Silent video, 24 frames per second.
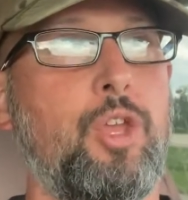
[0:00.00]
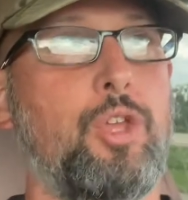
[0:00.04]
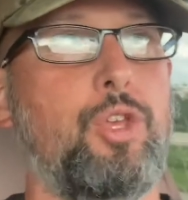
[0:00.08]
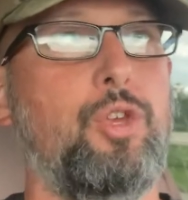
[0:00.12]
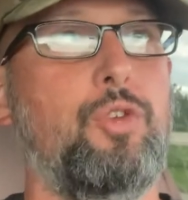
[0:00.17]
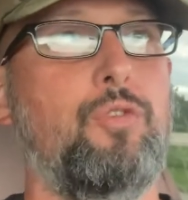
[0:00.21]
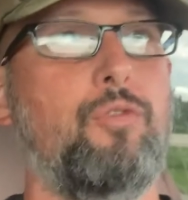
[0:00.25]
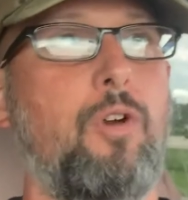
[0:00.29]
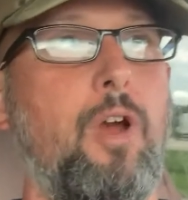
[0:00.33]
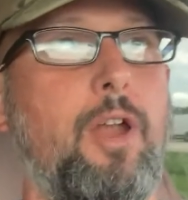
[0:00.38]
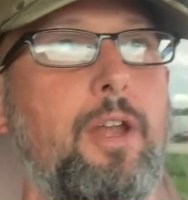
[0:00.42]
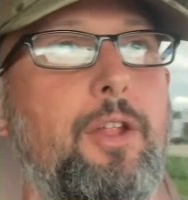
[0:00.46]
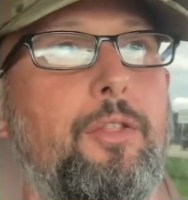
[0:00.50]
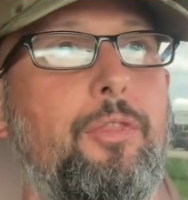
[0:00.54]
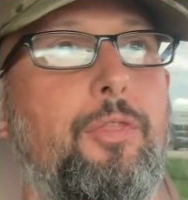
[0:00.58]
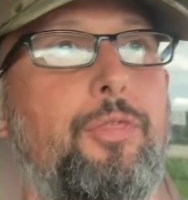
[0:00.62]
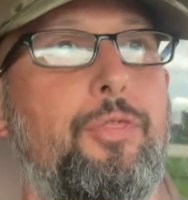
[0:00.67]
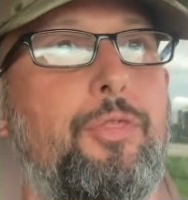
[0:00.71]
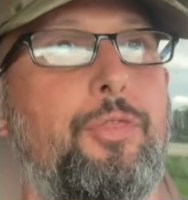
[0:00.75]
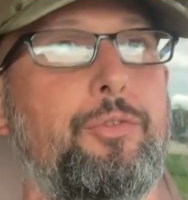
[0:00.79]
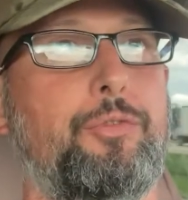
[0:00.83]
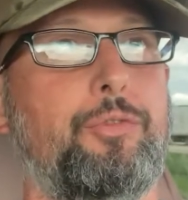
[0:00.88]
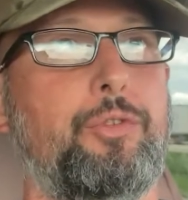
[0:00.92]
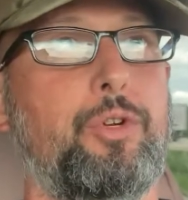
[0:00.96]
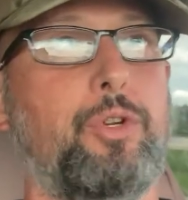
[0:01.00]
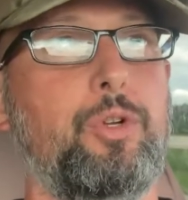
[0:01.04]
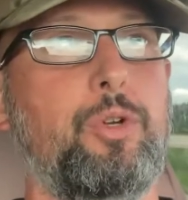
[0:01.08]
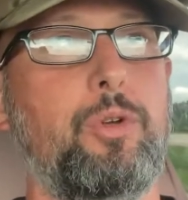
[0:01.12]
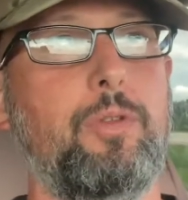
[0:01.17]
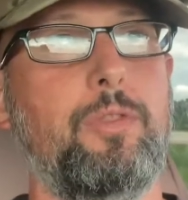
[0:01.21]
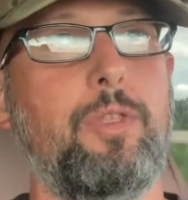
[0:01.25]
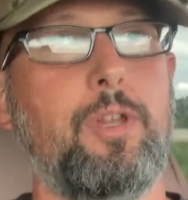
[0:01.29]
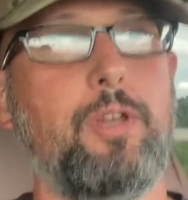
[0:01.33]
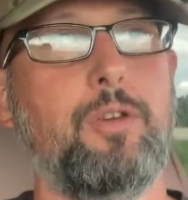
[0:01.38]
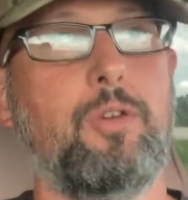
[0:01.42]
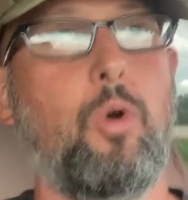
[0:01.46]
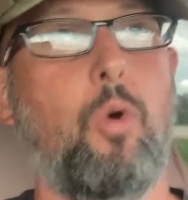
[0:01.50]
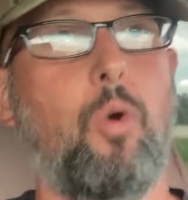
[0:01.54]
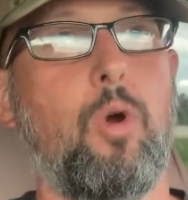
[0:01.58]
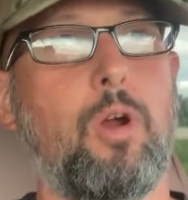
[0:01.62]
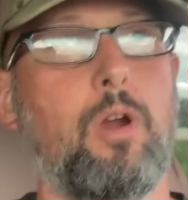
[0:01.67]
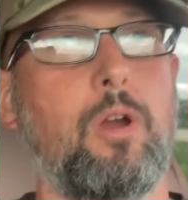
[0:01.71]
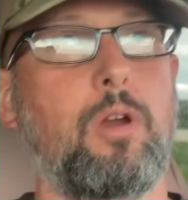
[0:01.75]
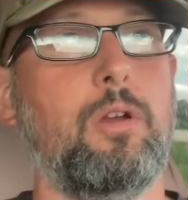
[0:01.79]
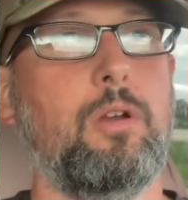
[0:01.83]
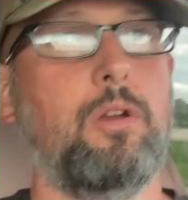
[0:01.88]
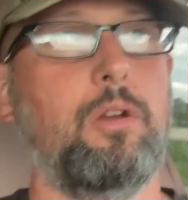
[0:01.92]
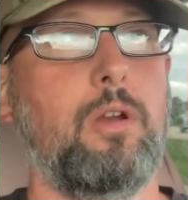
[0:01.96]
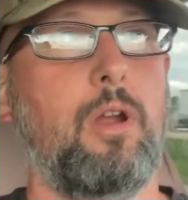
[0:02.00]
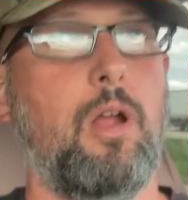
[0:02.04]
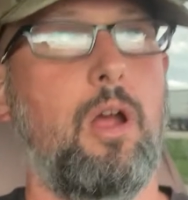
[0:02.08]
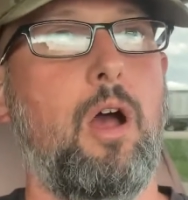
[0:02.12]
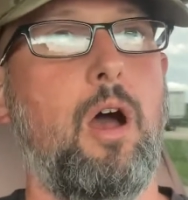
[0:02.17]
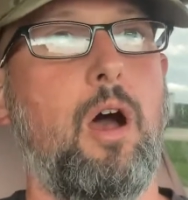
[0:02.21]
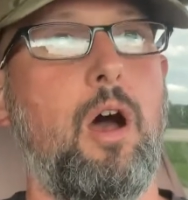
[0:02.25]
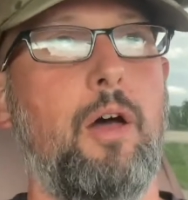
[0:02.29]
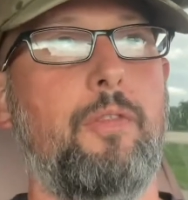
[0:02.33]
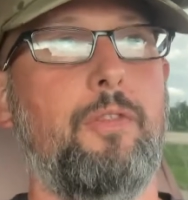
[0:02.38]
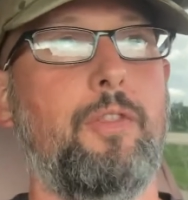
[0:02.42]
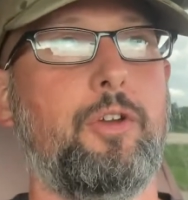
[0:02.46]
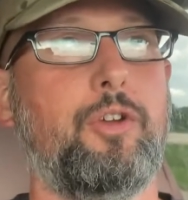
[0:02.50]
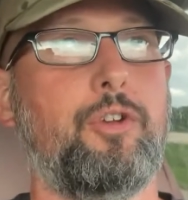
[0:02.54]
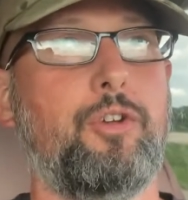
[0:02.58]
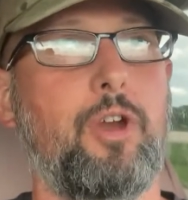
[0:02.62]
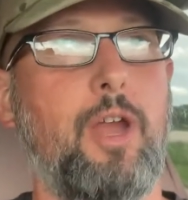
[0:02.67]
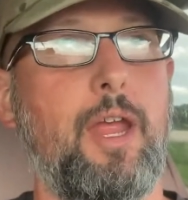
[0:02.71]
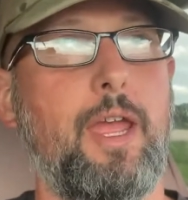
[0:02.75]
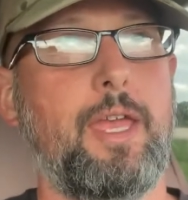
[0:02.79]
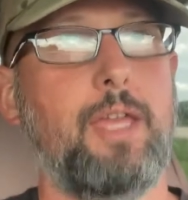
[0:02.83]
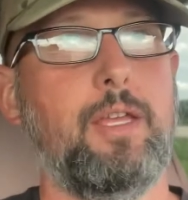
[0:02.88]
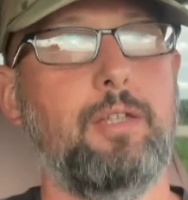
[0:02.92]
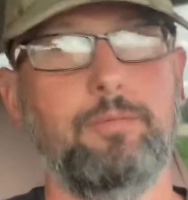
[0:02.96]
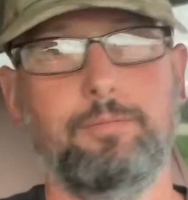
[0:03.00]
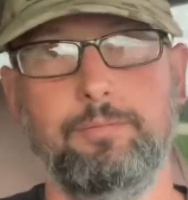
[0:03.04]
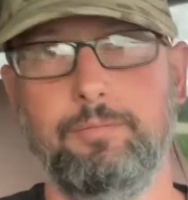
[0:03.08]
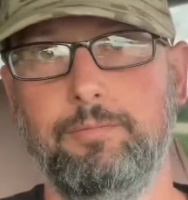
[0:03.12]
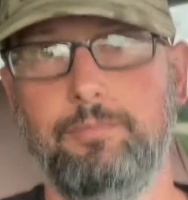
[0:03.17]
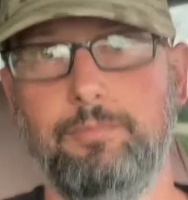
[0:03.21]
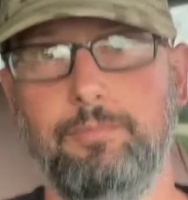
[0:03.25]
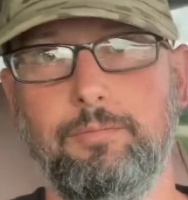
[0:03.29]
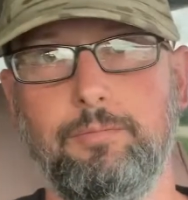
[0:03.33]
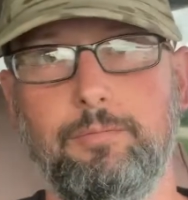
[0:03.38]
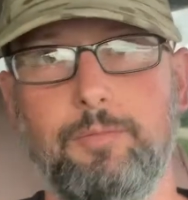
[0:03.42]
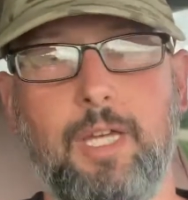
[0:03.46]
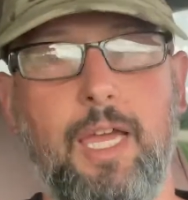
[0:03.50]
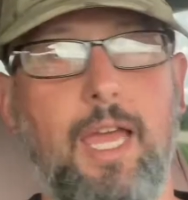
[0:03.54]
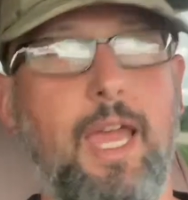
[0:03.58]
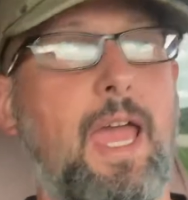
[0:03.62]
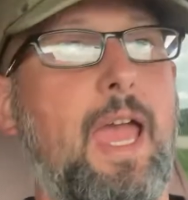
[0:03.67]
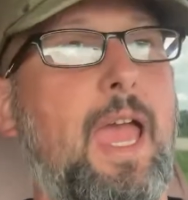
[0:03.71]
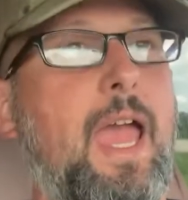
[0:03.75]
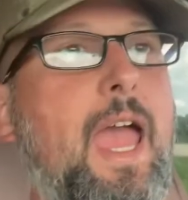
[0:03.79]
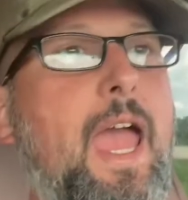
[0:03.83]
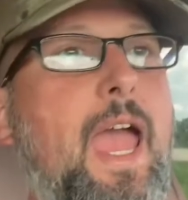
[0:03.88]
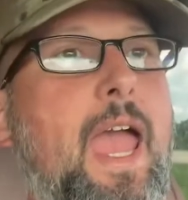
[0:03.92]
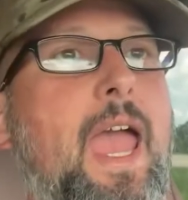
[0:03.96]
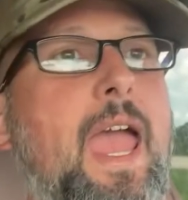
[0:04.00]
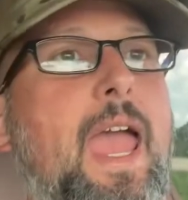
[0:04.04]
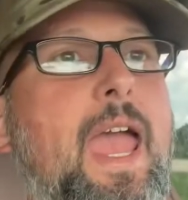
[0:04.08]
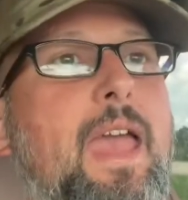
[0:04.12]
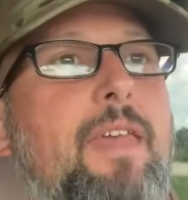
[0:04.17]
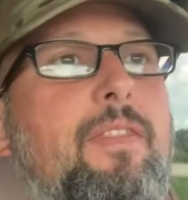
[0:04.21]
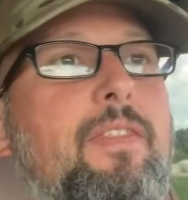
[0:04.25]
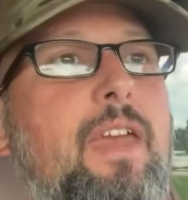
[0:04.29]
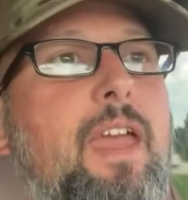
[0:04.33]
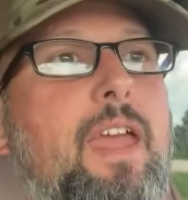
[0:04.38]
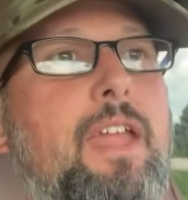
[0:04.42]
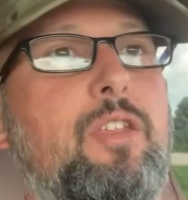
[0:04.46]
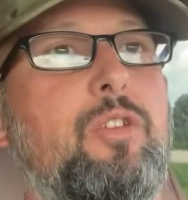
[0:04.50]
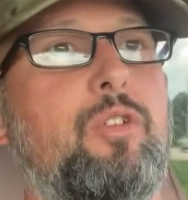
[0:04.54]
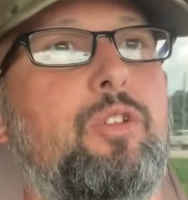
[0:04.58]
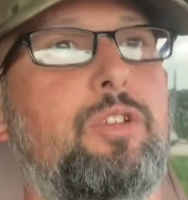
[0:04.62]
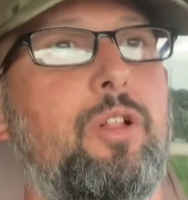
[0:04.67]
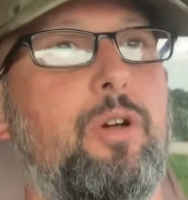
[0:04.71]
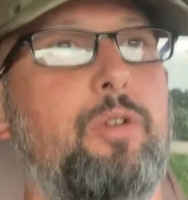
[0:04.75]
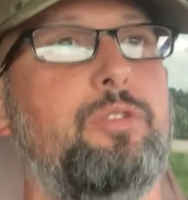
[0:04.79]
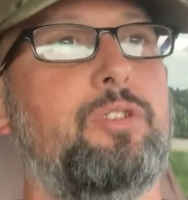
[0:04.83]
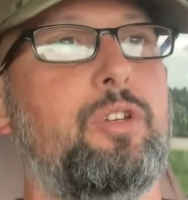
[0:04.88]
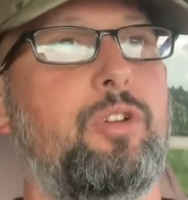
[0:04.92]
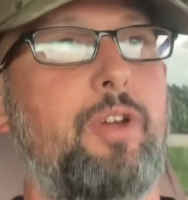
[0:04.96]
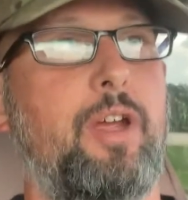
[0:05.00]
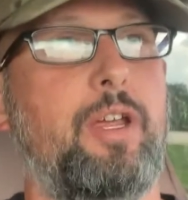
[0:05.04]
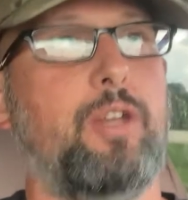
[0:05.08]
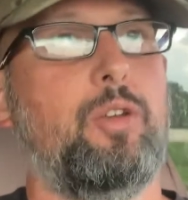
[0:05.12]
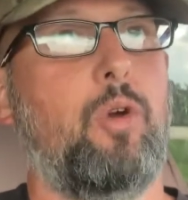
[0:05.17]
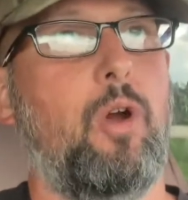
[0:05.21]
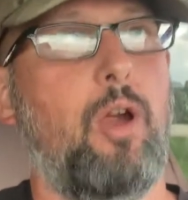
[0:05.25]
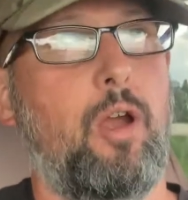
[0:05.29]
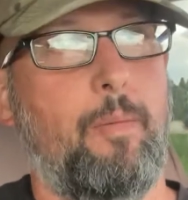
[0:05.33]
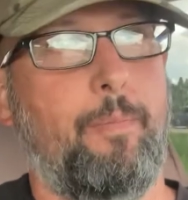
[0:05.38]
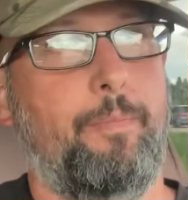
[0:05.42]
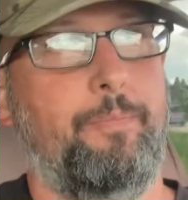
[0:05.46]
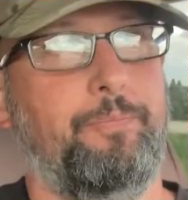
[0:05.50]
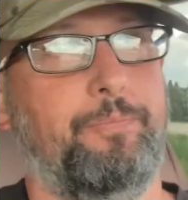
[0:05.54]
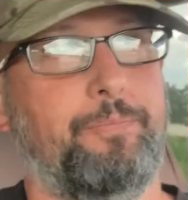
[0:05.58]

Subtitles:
you run it through the door on the crate, and then you close the crate door.